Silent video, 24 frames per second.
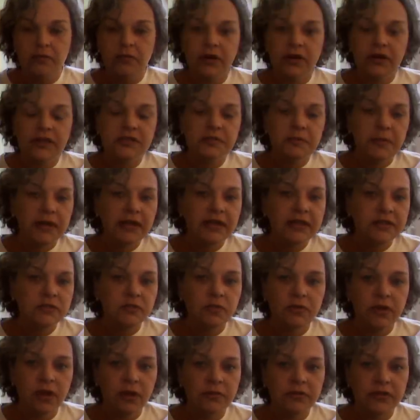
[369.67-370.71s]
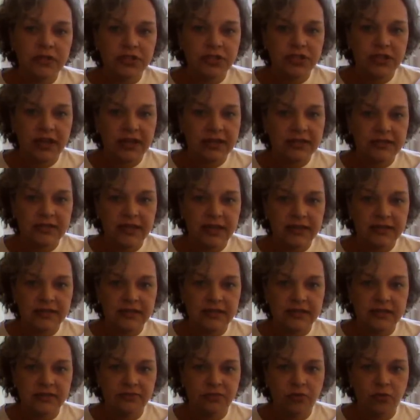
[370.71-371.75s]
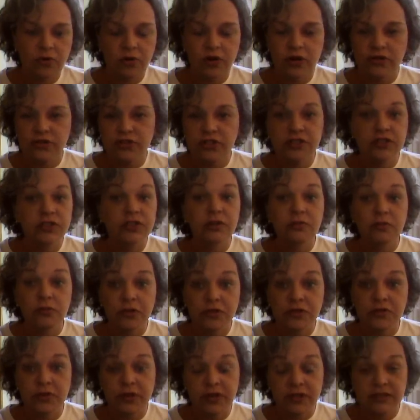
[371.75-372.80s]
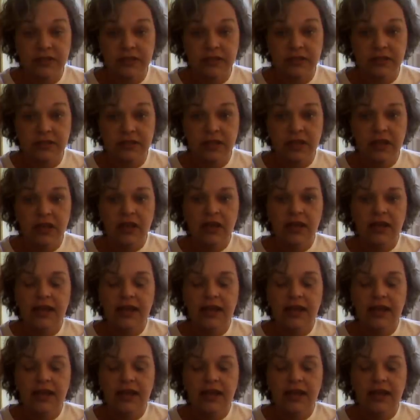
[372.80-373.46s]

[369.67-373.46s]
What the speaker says: Because bunnies will go into GI stasis for just numerous reasons.